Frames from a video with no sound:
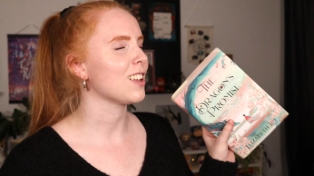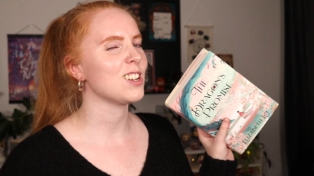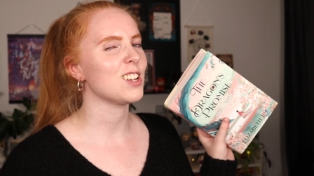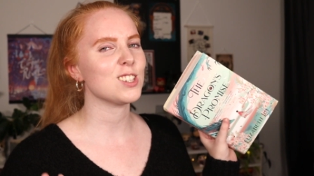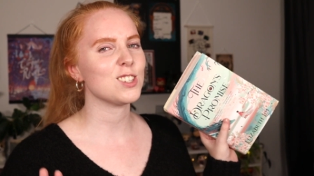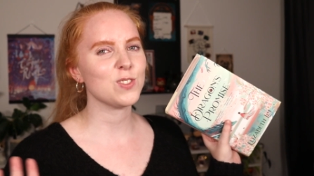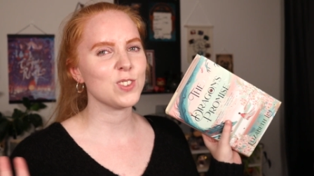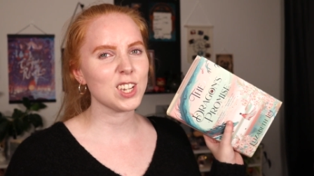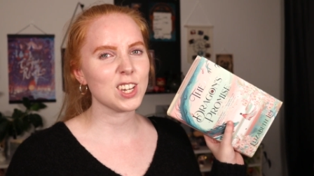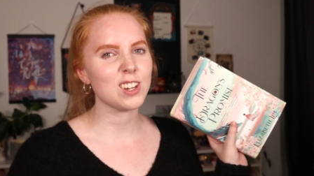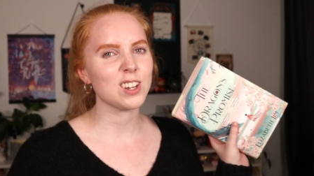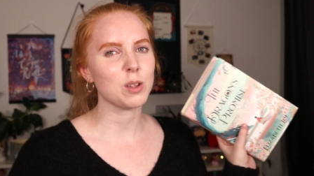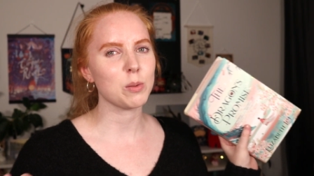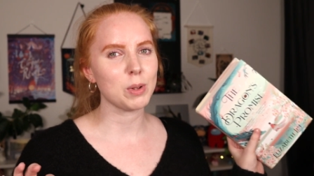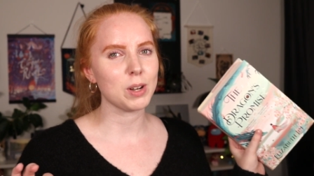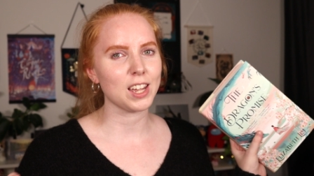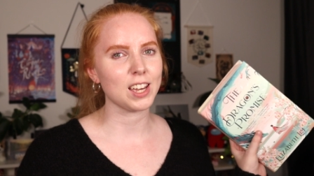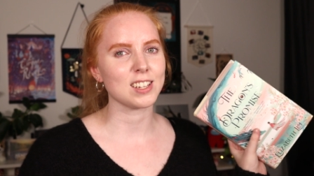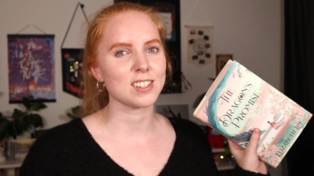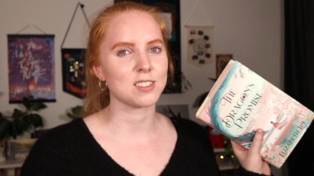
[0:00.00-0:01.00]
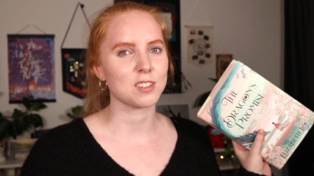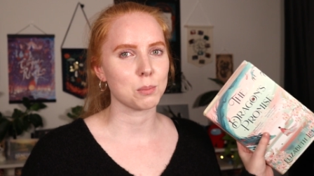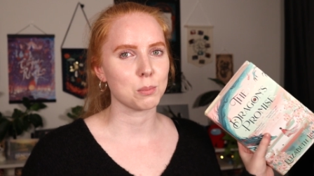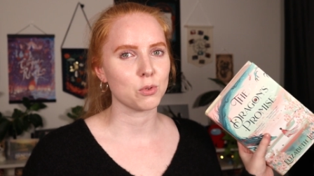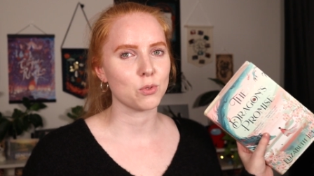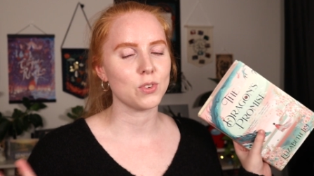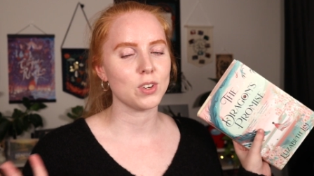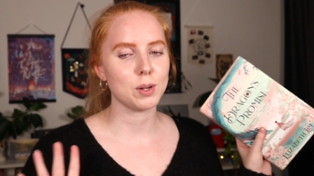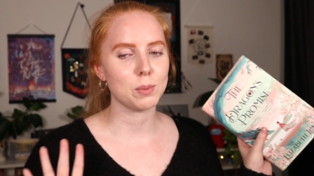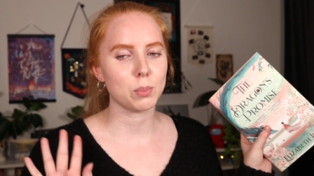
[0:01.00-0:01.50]
does feel a little bit like a summer
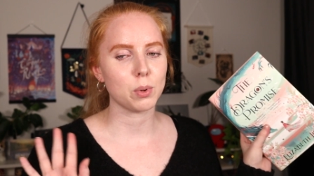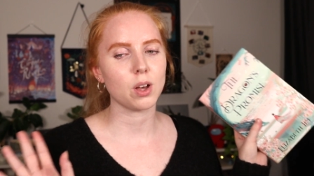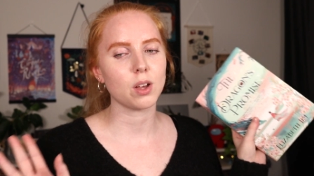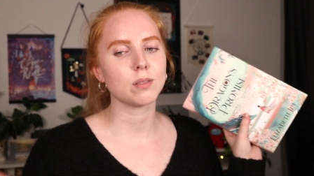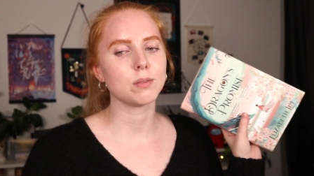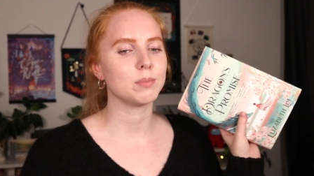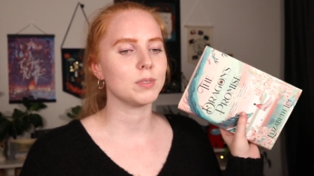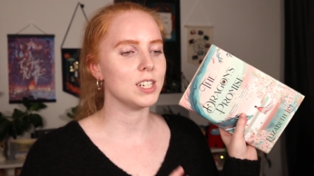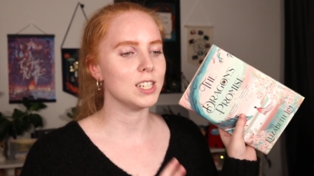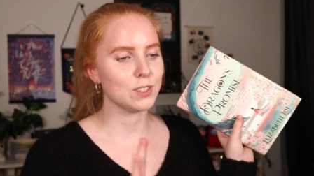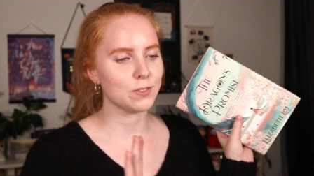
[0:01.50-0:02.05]
read, but it's